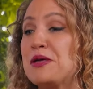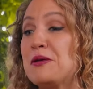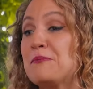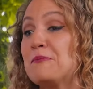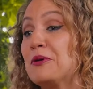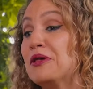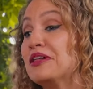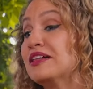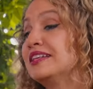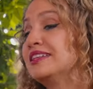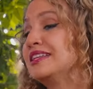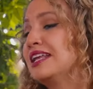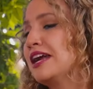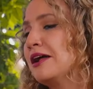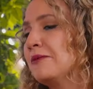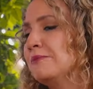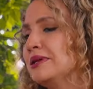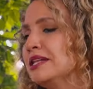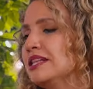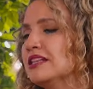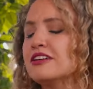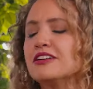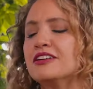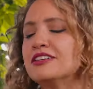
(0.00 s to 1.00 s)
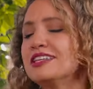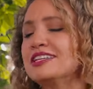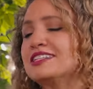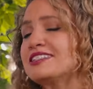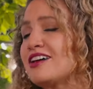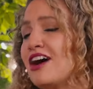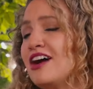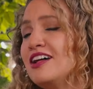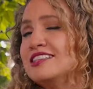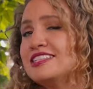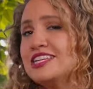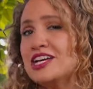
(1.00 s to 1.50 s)
people, and then I'll be look at these
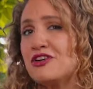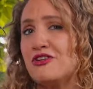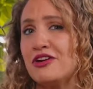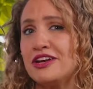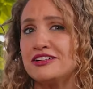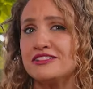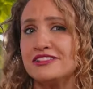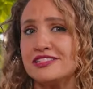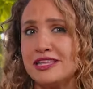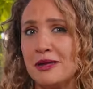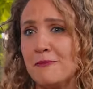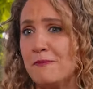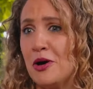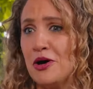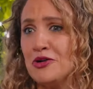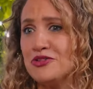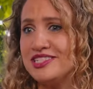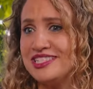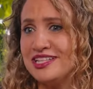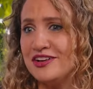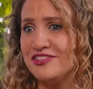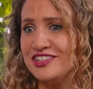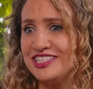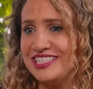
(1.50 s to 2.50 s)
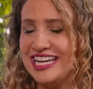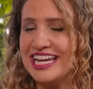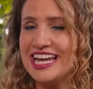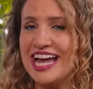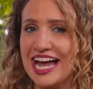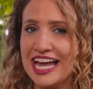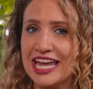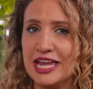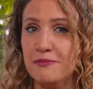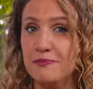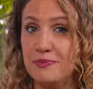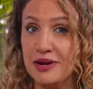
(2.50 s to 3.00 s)
content creators. They post every day.
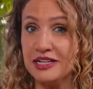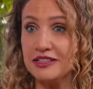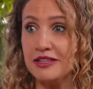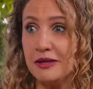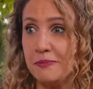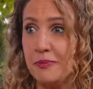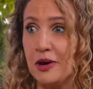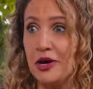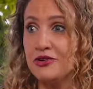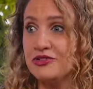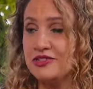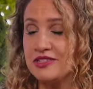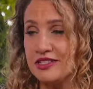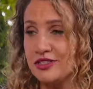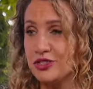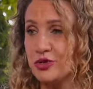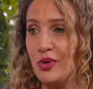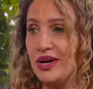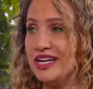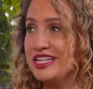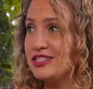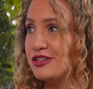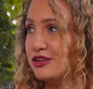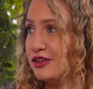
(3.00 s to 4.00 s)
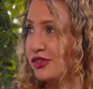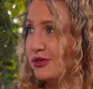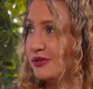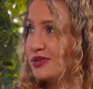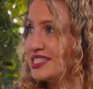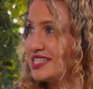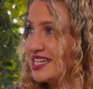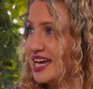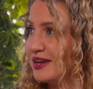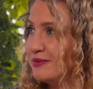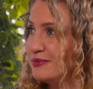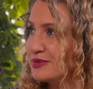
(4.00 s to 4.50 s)
I can barely post twice or three
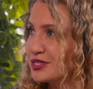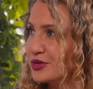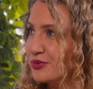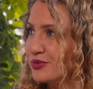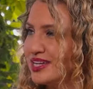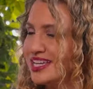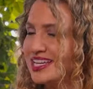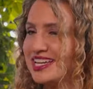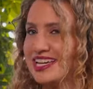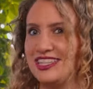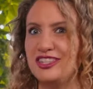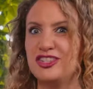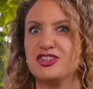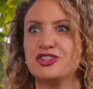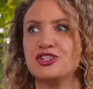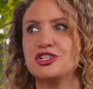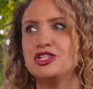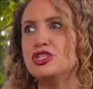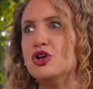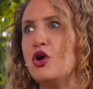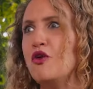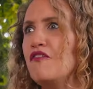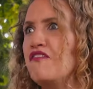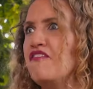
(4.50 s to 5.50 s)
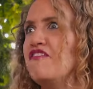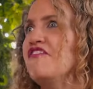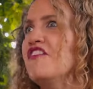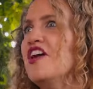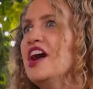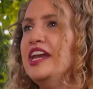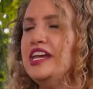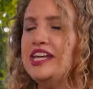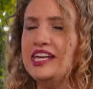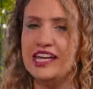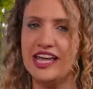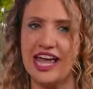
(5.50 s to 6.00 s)
times a week, and they're so
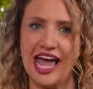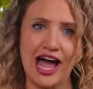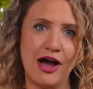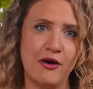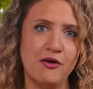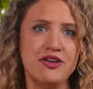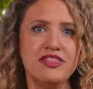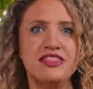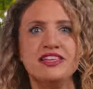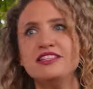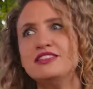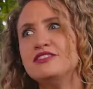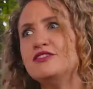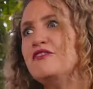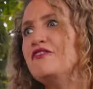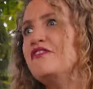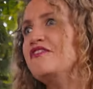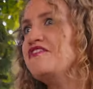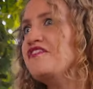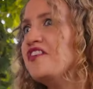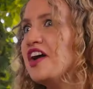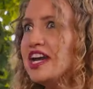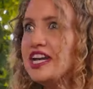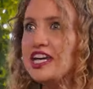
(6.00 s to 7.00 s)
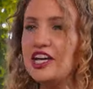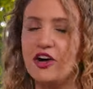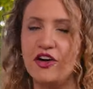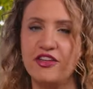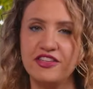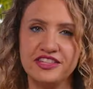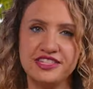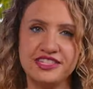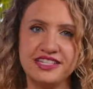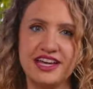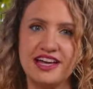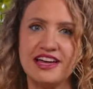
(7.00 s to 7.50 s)
funny. How are they so funny all
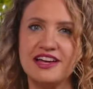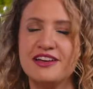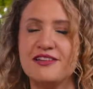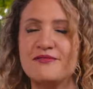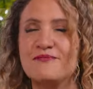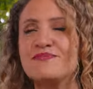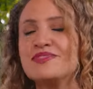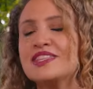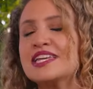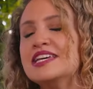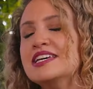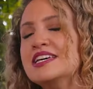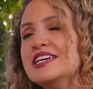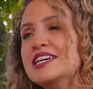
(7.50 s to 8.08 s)
the time?